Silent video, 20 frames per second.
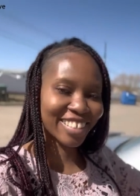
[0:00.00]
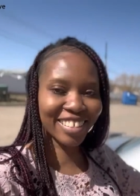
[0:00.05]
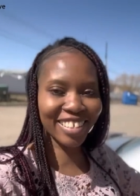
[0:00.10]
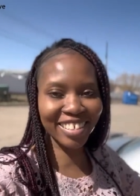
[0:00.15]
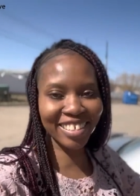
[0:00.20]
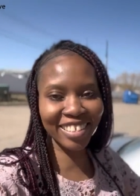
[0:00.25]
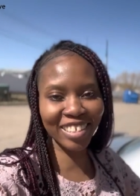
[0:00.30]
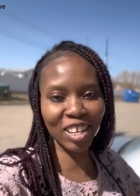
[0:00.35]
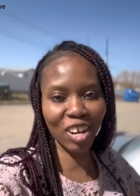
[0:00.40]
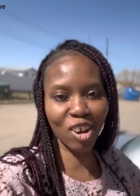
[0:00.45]

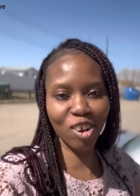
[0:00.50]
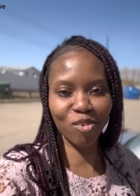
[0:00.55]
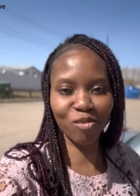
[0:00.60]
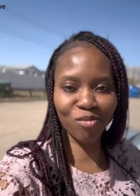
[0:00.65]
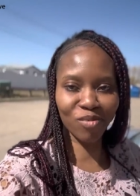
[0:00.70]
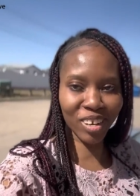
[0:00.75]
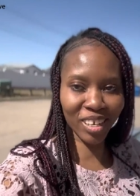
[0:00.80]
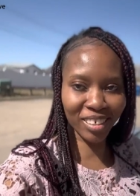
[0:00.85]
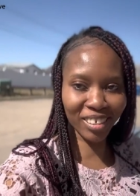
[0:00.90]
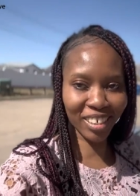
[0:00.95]
This is our
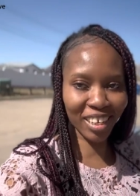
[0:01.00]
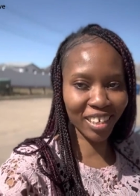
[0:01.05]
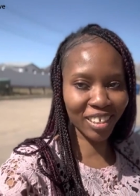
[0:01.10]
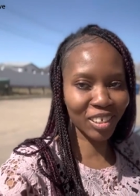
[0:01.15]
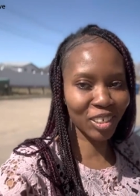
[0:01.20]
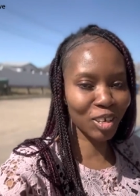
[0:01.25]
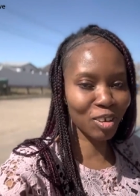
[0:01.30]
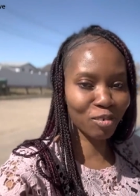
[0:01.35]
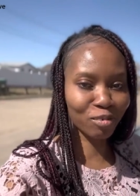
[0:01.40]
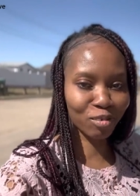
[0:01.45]
win. Like,
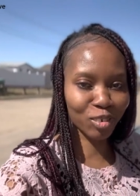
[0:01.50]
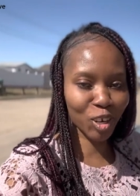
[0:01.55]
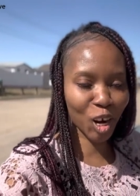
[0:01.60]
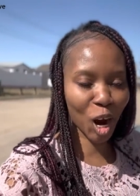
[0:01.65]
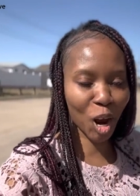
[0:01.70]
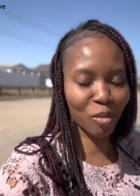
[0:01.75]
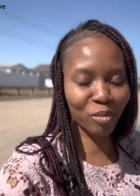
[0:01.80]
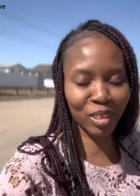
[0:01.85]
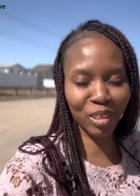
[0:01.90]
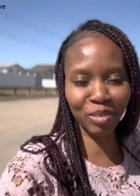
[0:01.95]
Love
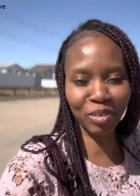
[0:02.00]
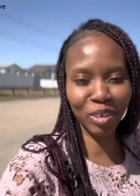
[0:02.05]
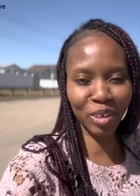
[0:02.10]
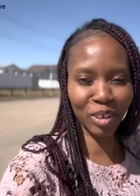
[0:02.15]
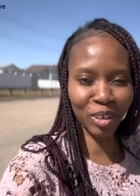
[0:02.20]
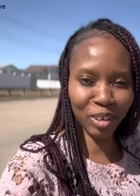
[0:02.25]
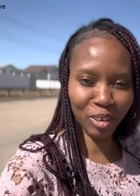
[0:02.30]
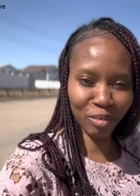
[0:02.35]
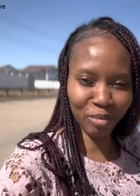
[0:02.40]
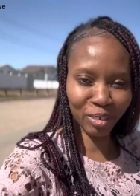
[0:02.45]
Tribe is for
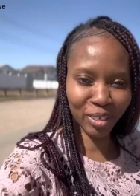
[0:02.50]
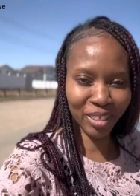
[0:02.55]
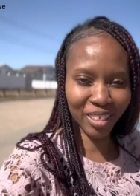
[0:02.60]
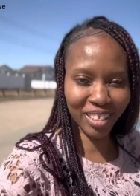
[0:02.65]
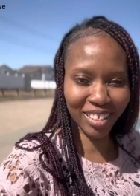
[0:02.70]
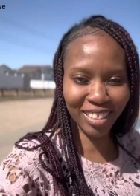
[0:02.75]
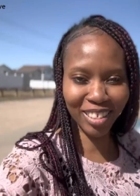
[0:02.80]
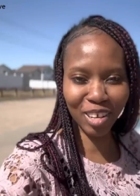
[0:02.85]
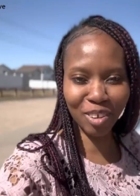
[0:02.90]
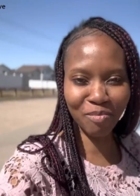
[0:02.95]
all of
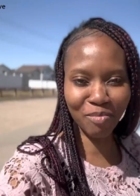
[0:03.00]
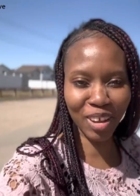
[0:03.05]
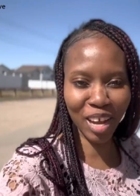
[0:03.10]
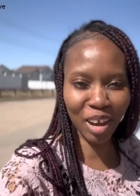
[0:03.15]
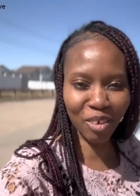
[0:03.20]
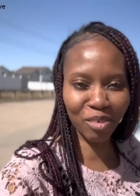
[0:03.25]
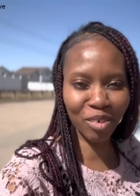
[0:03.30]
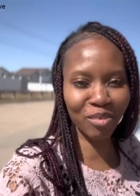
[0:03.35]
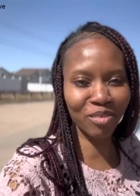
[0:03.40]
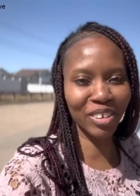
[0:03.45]
us. On
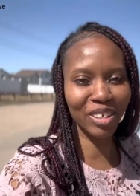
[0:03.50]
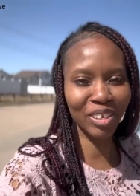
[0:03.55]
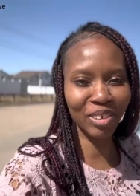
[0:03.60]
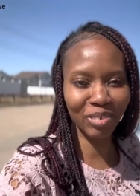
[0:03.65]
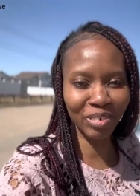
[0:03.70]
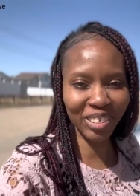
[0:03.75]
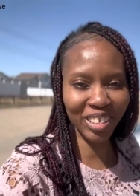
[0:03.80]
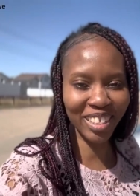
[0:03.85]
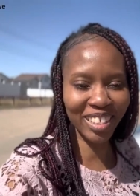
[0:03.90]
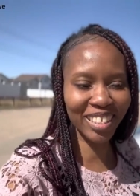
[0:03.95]
behalf of all
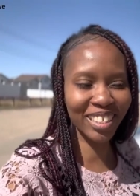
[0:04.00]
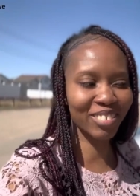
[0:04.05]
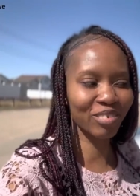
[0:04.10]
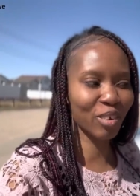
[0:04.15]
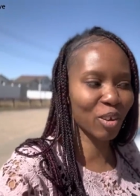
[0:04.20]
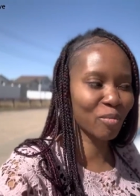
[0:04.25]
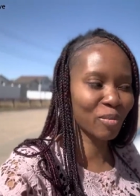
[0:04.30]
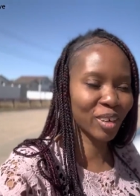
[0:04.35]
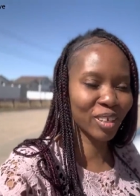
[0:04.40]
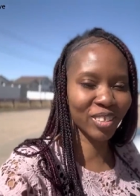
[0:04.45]
of us,
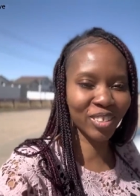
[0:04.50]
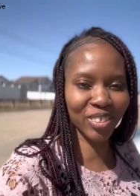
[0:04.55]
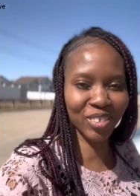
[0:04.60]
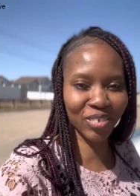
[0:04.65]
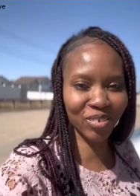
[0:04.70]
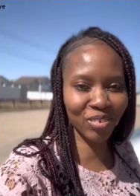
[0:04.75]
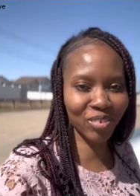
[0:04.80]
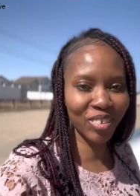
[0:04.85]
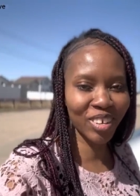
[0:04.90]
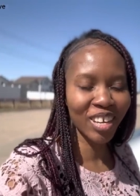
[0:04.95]
we're about
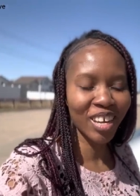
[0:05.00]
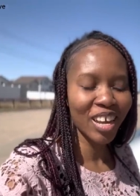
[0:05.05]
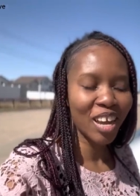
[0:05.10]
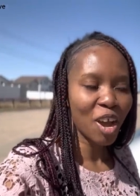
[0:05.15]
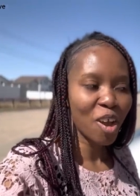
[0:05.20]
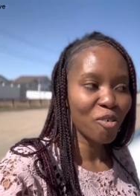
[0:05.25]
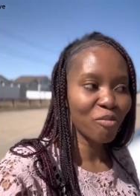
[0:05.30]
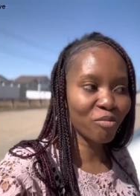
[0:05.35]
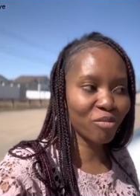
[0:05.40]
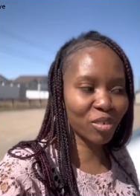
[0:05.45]
to
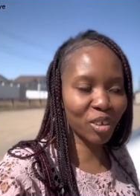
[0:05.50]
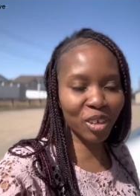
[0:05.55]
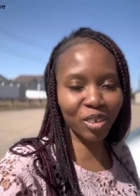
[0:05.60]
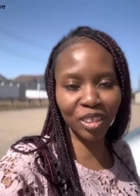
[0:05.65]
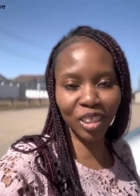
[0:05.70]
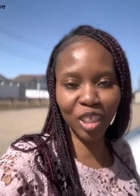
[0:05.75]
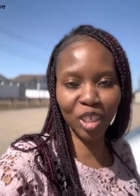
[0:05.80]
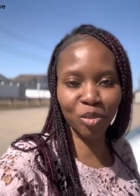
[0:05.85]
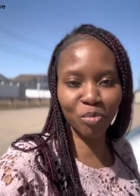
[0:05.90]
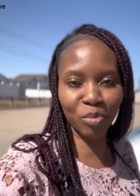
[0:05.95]
view
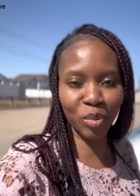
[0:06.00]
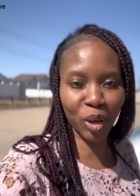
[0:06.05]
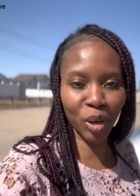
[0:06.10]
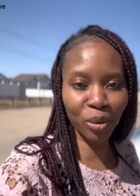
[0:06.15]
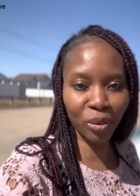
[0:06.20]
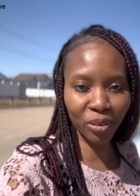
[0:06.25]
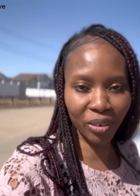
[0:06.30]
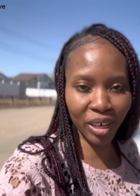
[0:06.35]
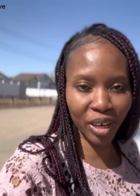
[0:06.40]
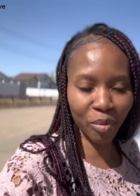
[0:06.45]
this
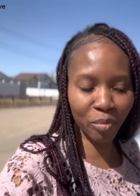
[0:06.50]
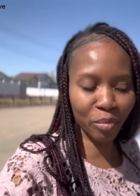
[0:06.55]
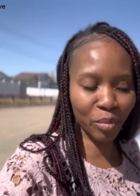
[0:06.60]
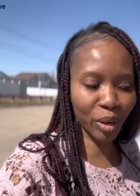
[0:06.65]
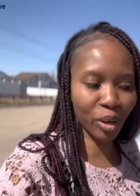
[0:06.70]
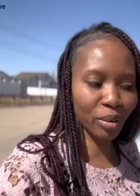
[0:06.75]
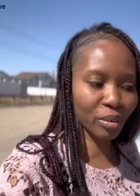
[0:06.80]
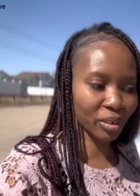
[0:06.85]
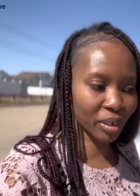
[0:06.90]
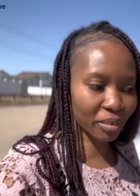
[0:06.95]
beauty
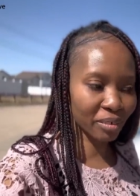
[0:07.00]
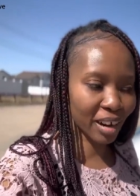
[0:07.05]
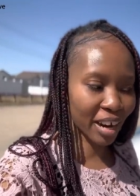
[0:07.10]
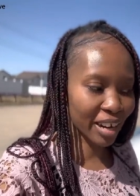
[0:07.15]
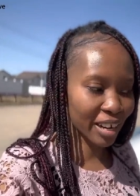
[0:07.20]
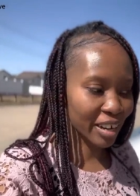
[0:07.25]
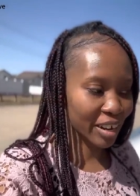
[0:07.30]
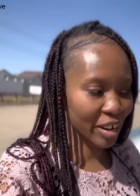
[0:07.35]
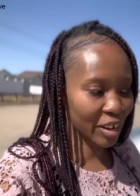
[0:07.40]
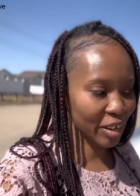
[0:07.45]
beauty
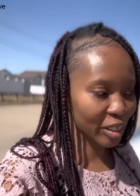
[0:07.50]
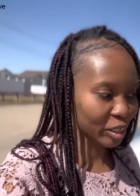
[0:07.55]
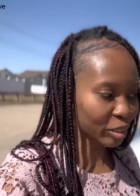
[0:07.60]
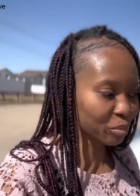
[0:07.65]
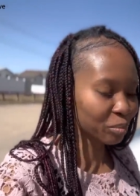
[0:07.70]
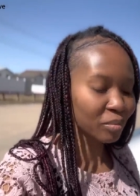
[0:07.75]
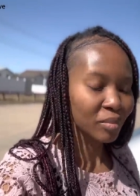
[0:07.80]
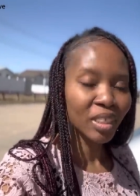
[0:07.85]
right here.